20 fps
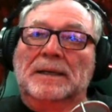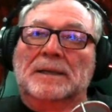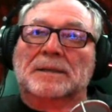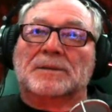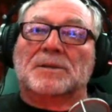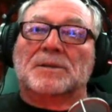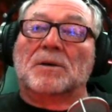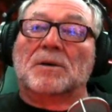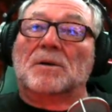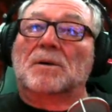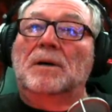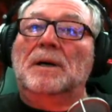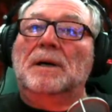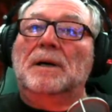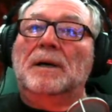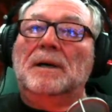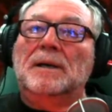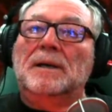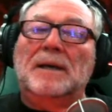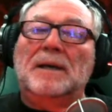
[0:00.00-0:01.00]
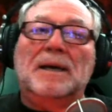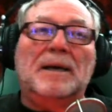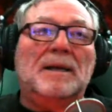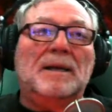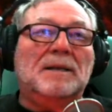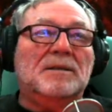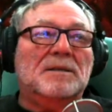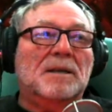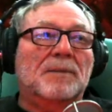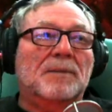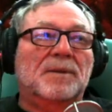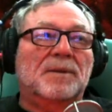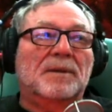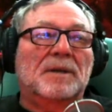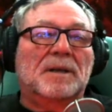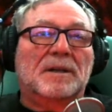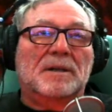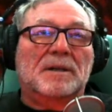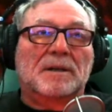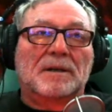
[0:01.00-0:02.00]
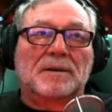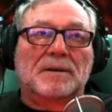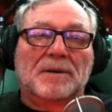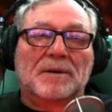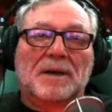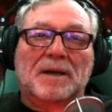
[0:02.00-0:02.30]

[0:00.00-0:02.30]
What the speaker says: So, yeah, it's something that we've